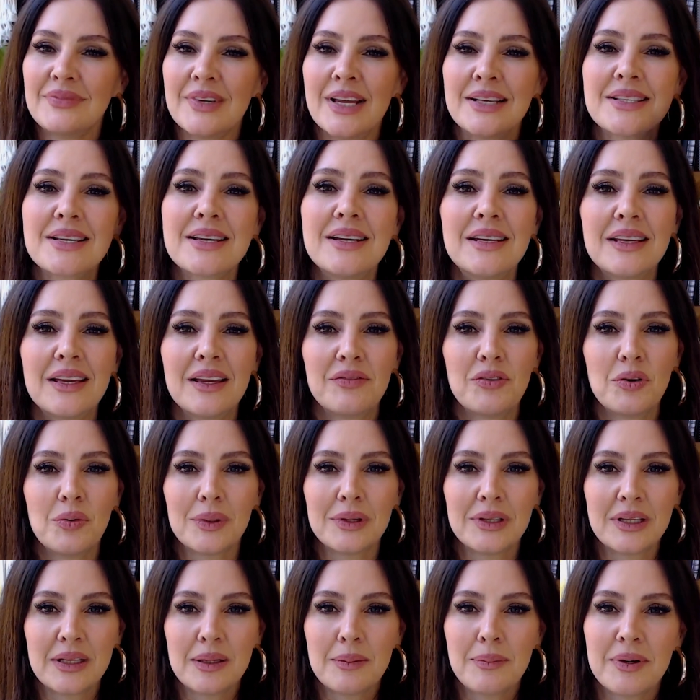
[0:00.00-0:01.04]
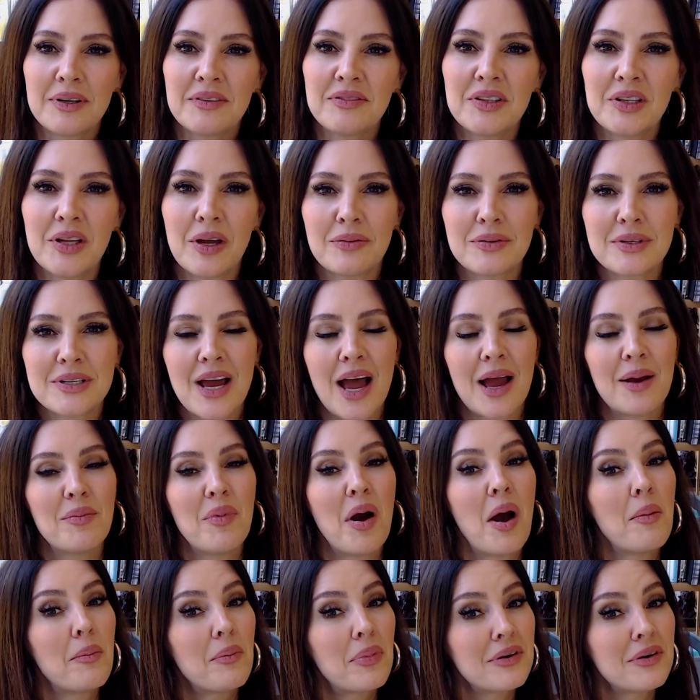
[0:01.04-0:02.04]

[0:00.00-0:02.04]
It's going to give you a little bit of alone time.